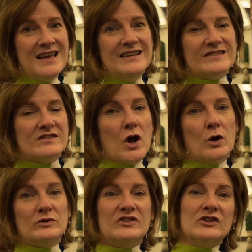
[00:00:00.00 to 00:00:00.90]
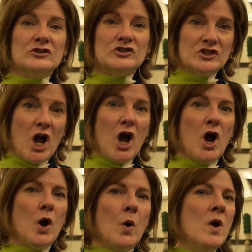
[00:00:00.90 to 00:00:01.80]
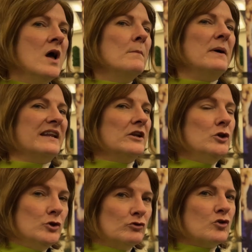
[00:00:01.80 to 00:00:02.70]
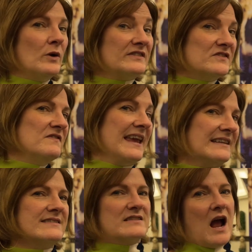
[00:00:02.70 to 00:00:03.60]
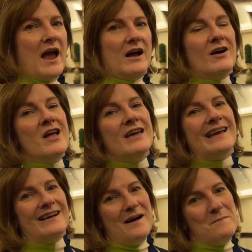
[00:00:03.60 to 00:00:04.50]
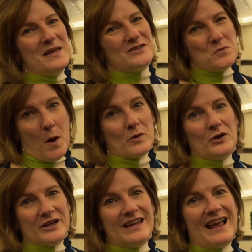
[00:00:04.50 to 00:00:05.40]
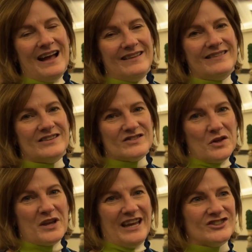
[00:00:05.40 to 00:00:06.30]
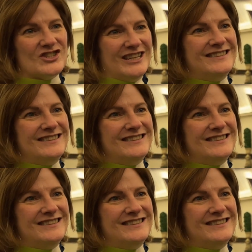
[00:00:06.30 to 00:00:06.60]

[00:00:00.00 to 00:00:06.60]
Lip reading: So dinner show, but in a new twist, Vegas style, is what we're looking at in this location.